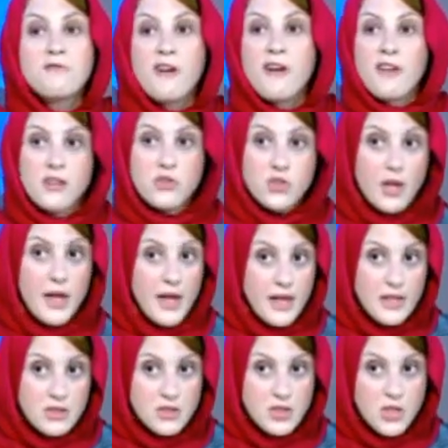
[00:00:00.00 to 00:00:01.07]
financial
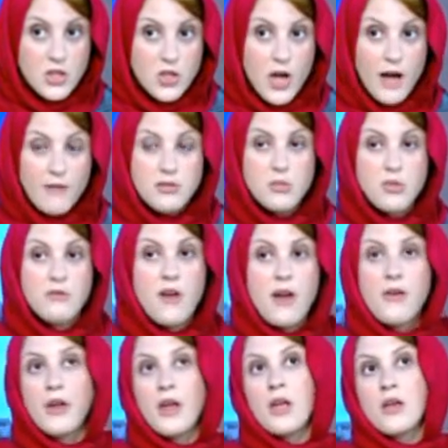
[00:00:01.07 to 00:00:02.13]
aid, you have to be
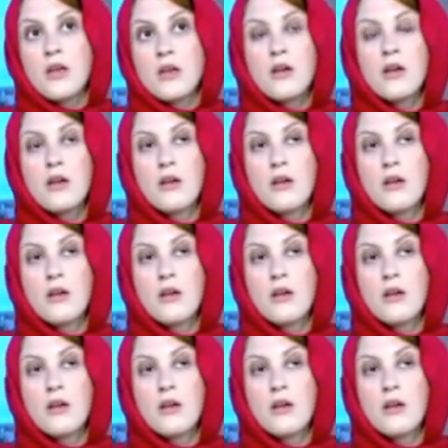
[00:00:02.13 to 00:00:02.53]
very